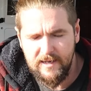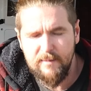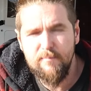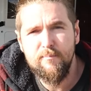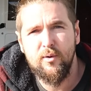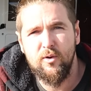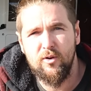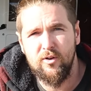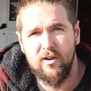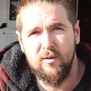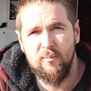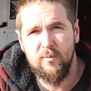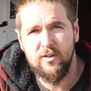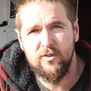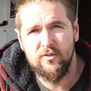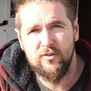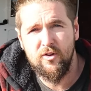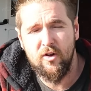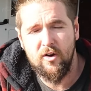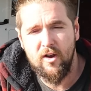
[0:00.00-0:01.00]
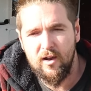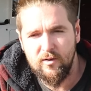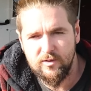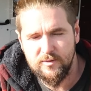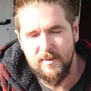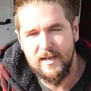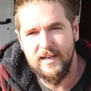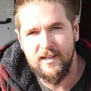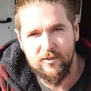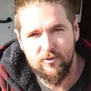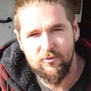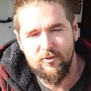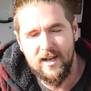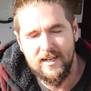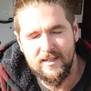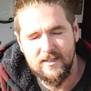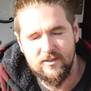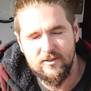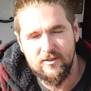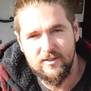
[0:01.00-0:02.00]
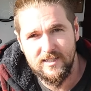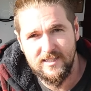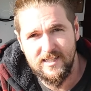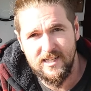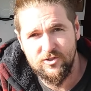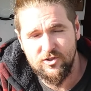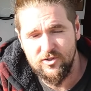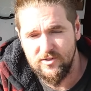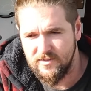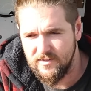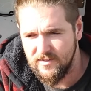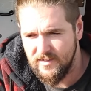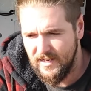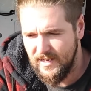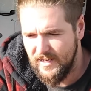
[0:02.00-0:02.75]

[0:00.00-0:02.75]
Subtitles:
input on whether or not I was making the right decisions,